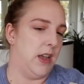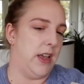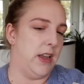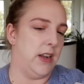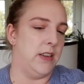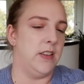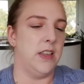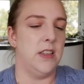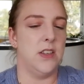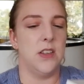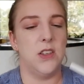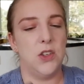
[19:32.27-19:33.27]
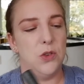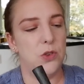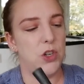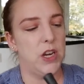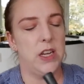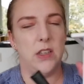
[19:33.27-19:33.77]
And I think this is two
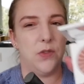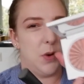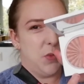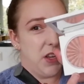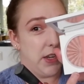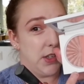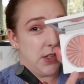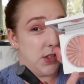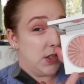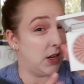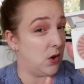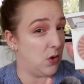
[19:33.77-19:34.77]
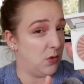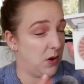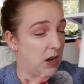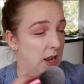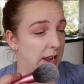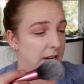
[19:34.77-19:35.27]
shades from the existing
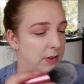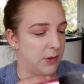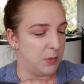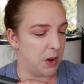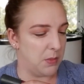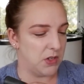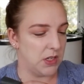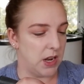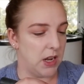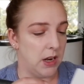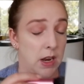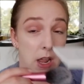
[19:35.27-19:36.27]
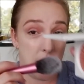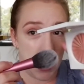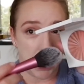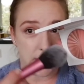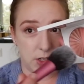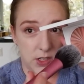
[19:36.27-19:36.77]
Ofra line, if I'm not mistaken.
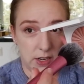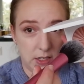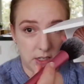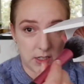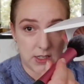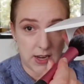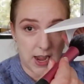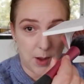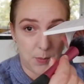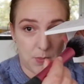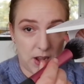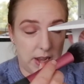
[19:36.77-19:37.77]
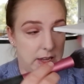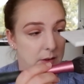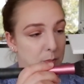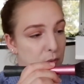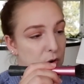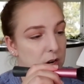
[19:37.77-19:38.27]
I just like to dab my
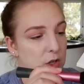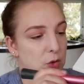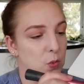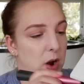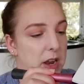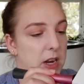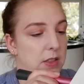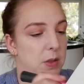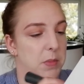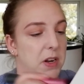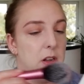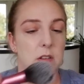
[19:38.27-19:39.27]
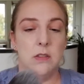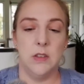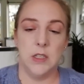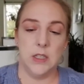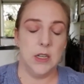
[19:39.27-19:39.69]
brush right in the middle